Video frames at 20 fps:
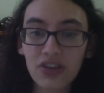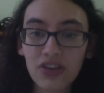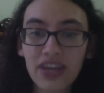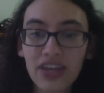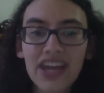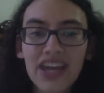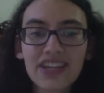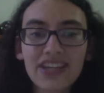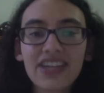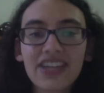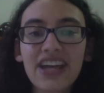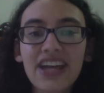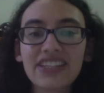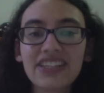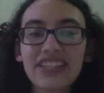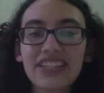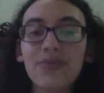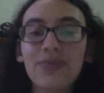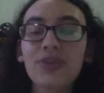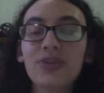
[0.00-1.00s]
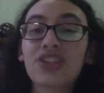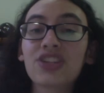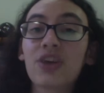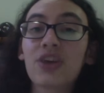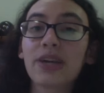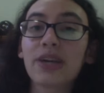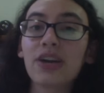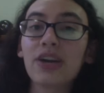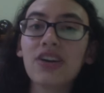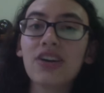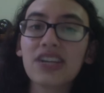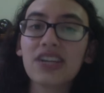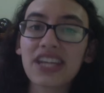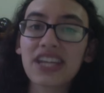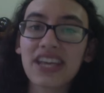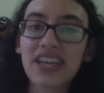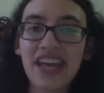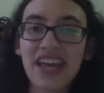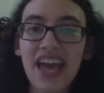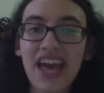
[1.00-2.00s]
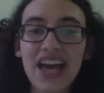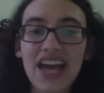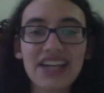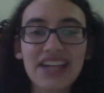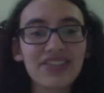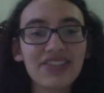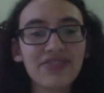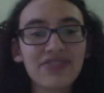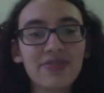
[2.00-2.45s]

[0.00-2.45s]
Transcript: They decide to see what's going on, and